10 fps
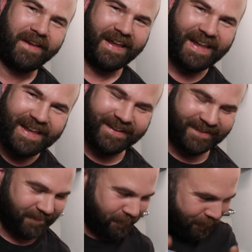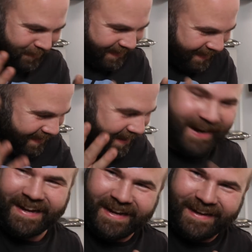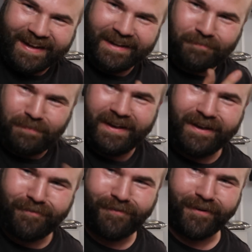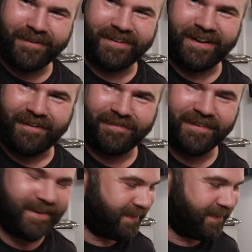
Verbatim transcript: He is really liking his Pentium four stuff,